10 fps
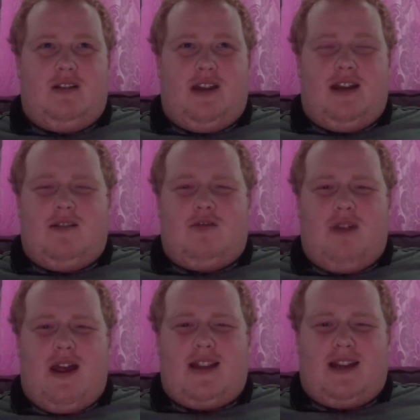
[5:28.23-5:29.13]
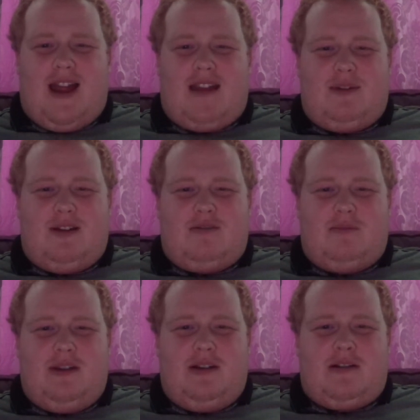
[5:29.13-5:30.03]
grew out of the game a little
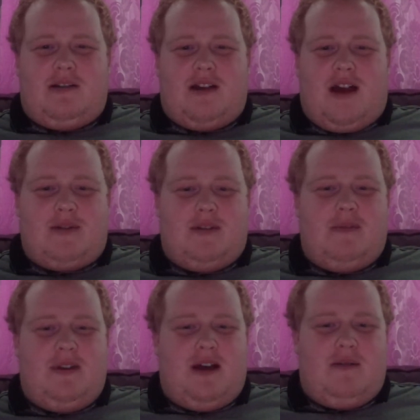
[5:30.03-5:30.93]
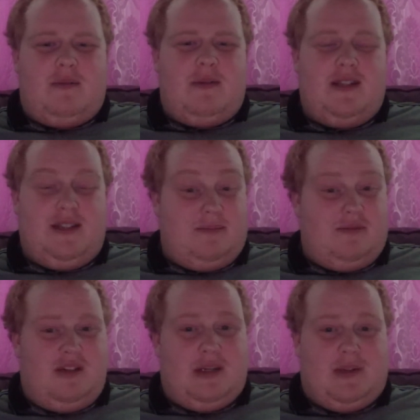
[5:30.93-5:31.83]
bit. I was a bit
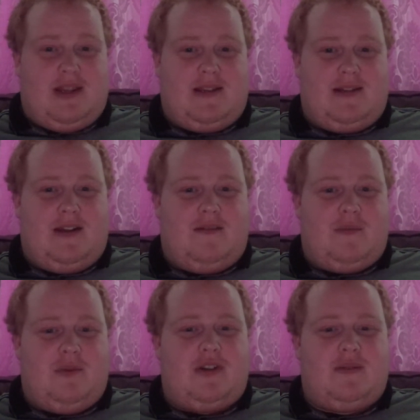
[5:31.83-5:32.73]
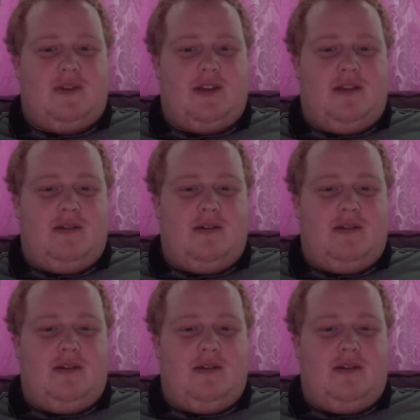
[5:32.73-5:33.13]
disappointed with Eze, if I'm honest with you.